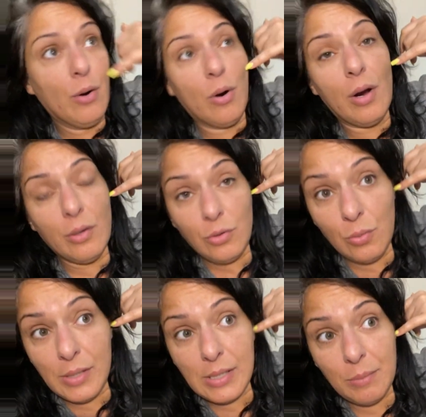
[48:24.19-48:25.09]
or
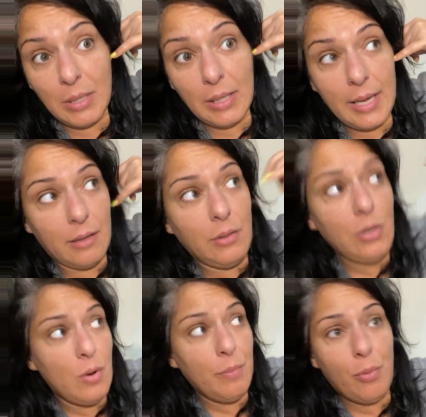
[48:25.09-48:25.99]
doing something like, you
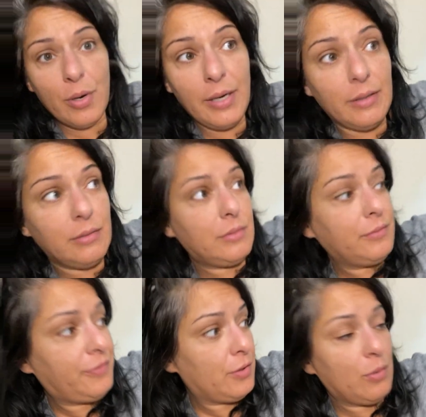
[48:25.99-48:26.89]
know, important
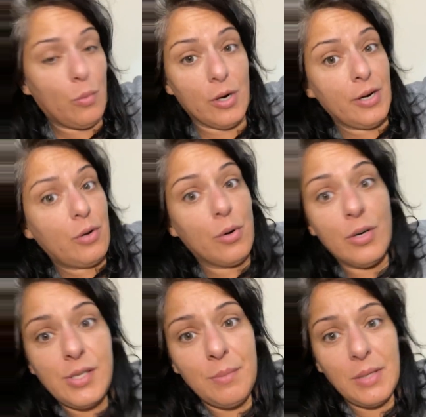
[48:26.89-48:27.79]
for work or
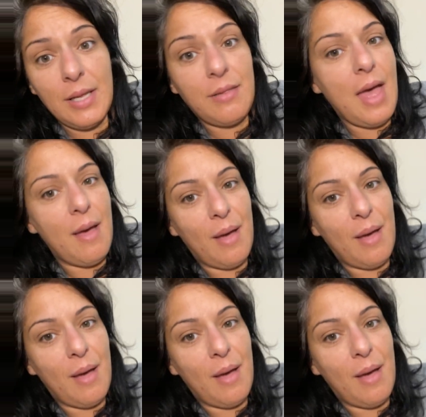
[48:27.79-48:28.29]
something like that.